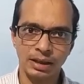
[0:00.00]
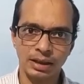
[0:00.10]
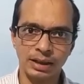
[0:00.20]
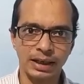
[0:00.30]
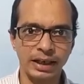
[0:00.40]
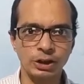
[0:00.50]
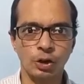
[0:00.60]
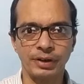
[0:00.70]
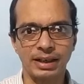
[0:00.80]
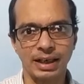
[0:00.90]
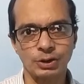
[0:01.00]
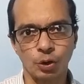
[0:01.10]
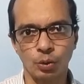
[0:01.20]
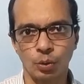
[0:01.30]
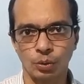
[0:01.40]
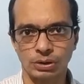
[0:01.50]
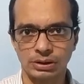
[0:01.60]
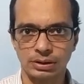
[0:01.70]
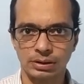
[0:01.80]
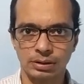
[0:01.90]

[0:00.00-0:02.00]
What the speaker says: in the case of interest on loans,